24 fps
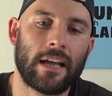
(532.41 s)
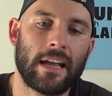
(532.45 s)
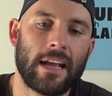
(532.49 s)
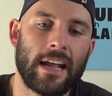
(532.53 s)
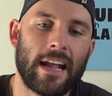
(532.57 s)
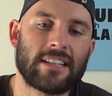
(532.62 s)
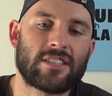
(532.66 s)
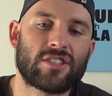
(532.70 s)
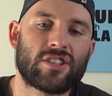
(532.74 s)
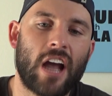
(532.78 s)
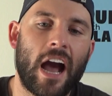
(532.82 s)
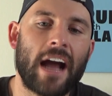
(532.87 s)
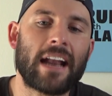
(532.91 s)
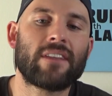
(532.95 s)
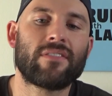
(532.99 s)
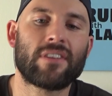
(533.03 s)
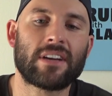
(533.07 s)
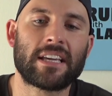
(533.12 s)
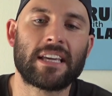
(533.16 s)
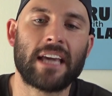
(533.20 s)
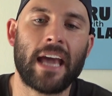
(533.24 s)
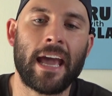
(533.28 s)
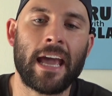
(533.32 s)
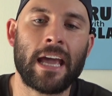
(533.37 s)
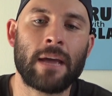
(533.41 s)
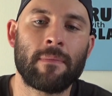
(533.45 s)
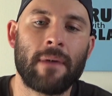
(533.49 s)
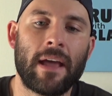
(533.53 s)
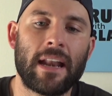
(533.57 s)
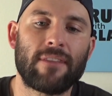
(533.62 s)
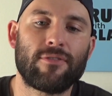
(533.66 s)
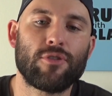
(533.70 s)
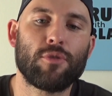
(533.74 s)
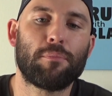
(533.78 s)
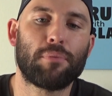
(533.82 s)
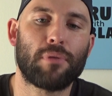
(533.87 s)
it's kind of a game, and
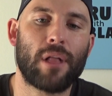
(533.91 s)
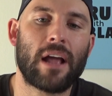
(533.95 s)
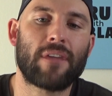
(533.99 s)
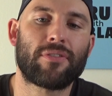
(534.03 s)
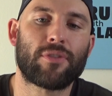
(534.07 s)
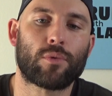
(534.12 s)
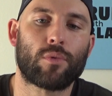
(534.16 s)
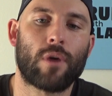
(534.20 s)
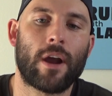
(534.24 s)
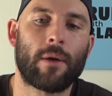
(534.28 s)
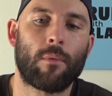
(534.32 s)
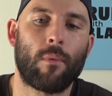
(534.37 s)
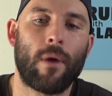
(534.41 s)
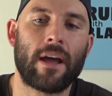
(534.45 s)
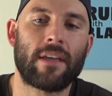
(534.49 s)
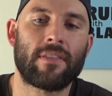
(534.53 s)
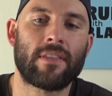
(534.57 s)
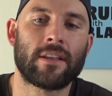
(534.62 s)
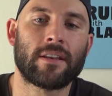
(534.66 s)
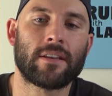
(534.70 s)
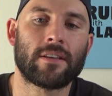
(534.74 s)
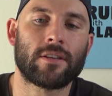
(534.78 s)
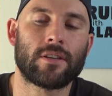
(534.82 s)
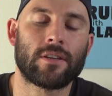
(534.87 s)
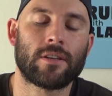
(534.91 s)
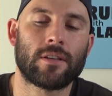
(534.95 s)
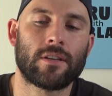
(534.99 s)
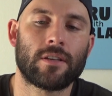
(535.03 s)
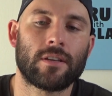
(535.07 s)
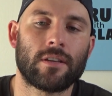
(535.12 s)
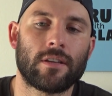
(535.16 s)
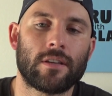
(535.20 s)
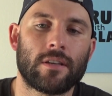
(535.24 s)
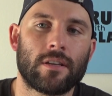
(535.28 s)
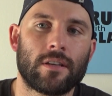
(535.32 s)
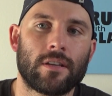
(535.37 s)
if you play it the right way, then
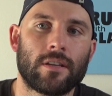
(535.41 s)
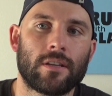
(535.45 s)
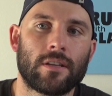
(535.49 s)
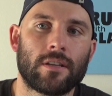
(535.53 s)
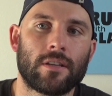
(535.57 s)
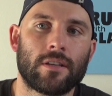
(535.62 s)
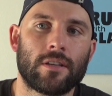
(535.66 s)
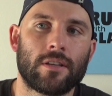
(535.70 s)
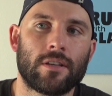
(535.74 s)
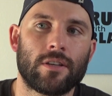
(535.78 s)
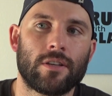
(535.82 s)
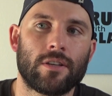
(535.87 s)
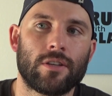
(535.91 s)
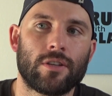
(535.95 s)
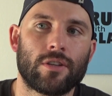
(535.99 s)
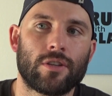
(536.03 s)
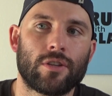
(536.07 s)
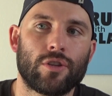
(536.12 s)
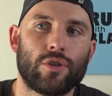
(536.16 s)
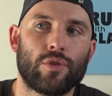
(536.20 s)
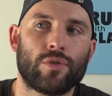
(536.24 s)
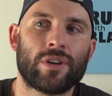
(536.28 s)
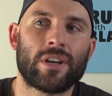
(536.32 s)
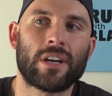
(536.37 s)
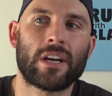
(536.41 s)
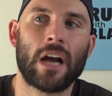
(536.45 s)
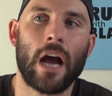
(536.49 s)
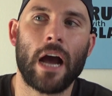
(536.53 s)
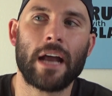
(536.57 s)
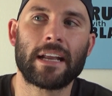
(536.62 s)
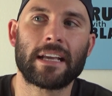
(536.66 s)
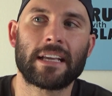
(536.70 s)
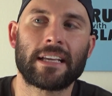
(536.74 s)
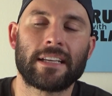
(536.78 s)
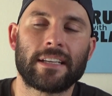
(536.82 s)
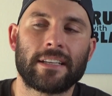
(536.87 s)
you can kind
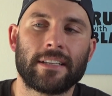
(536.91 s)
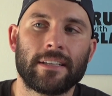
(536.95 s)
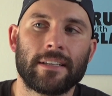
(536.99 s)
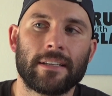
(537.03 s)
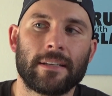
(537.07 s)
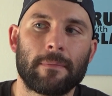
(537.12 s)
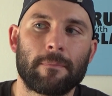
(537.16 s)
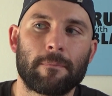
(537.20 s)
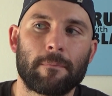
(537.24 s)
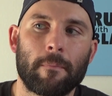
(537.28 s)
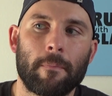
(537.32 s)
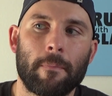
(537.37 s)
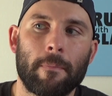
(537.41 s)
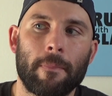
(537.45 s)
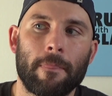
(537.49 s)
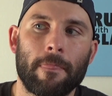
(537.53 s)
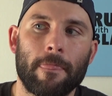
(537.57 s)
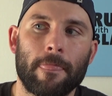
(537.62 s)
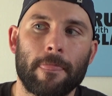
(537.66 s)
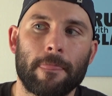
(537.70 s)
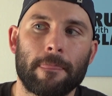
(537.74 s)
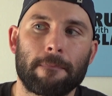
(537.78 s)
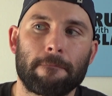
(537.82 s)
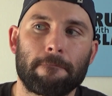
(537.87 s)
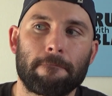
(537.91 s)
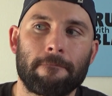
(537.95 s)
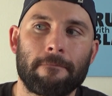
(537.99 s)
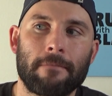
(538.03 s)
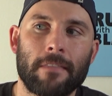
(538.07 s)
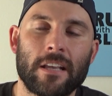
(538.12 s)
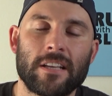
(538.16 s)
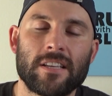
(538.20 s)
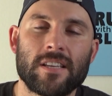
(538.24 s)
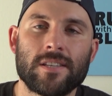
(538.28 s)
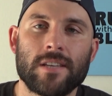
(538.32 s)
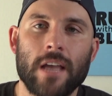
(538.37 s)
of
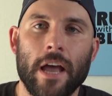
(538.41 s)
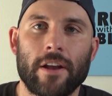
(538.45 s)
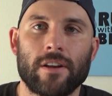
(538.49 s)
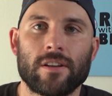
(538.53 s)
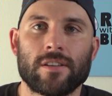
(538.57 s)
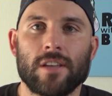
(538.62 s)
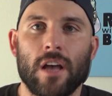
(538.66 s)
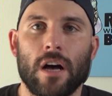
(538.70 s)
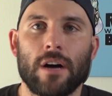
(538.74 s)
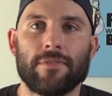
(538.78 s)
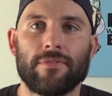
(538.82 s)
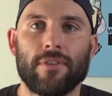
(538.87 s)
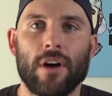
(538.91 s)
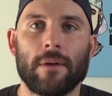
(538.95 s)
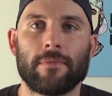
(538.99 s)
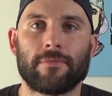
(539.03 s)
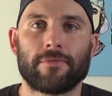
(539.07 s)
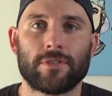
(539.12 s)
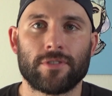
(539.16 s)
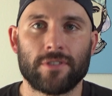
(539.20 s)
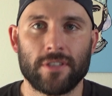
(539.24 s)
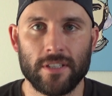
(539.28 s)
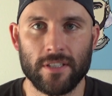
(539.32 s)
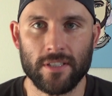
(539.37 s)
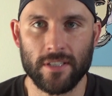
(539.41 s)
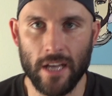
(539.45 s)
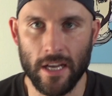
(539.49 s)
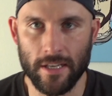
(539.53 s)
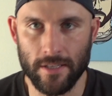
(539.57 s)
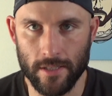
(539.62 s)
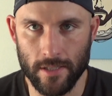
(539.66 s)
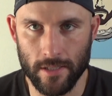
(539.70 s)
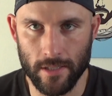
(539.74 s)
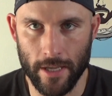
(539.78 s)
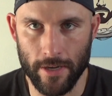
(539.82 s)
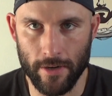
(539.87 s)
set yourself up for
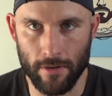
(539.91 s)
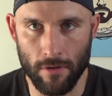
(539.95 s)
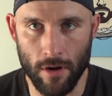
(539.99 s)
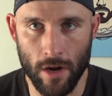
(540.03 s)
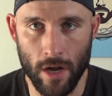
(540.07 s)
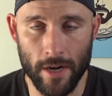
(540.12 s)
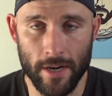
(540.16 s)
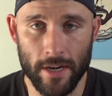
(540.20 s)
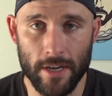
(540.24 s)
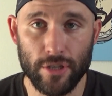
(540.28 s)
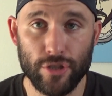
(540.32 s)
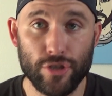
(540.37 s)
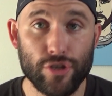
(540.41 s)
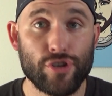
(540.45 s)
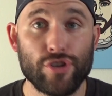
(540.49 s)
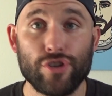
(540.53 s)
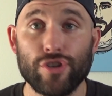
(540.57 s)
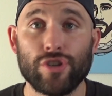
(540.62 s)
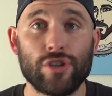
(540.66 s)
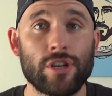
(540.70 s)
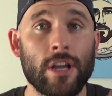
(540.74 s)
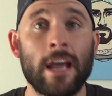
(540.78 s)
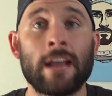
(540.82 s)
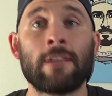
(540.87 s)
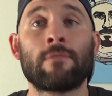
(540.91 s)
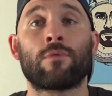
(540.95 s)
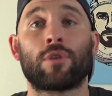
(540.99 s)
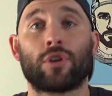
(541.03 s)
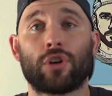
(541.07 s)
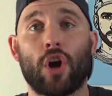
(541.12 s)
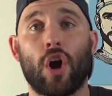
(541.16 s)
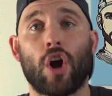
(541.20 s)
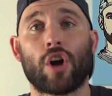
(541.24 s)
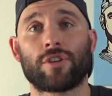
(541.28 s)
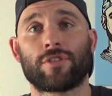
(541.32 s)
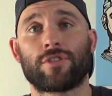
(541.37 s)
success later on in
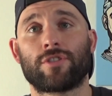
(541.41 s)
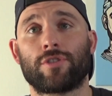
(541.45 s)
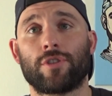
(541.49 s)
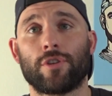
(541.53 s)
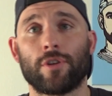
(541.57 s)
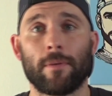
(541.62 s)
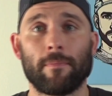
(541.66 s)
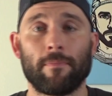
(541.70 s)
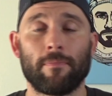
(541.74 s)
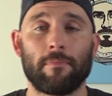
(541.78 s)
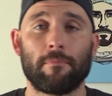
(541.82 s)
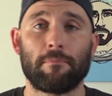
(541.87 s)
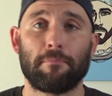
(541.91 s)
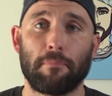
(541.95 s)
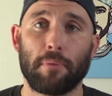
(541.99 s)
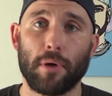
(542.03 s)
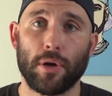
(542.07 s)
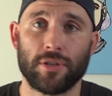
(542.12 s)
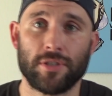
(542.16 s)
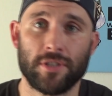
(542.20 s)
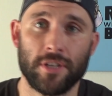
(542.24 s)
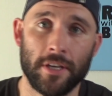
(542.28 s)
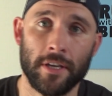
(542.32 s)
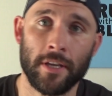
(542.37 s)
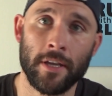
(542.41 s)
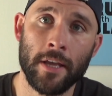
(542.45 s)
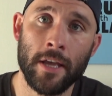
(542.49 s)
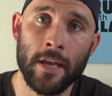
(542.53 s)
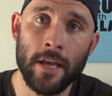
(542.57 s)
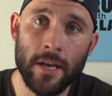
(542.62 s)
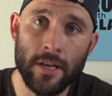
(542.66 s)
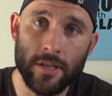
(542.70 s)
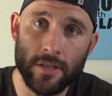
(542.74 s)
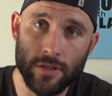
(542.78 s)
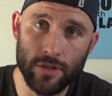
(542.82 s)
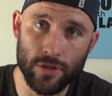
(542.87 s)
regards to pussy.
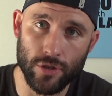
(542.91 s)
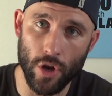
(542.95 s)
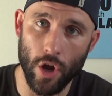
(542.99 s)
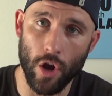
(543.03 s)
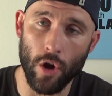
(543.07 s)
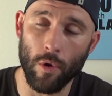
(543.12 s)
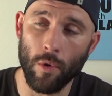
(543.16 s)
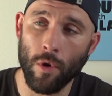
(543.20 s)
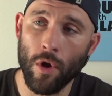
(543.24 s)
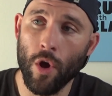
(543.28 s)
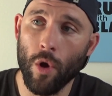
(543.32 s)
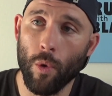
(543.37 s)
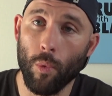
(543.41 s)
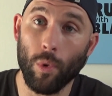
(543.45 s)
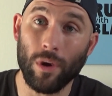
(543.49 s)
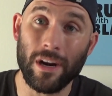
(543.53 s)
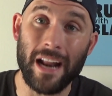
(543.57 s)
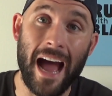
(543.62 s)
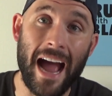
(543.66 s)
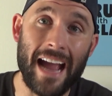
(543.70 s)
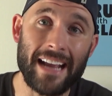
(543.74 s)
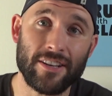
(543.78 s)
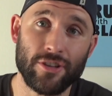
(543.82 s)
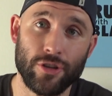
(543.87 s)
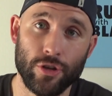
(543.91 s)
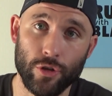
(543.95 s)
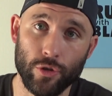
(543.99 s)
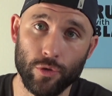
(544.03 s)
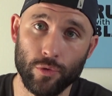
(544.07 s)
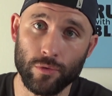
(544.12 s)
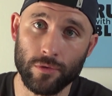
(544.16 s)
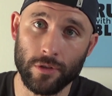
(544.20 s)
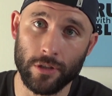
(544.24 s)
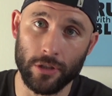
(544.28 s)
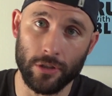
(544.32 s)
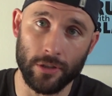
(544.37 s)
So what I
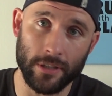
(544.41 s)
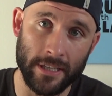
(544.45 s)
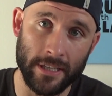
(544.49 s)
do, little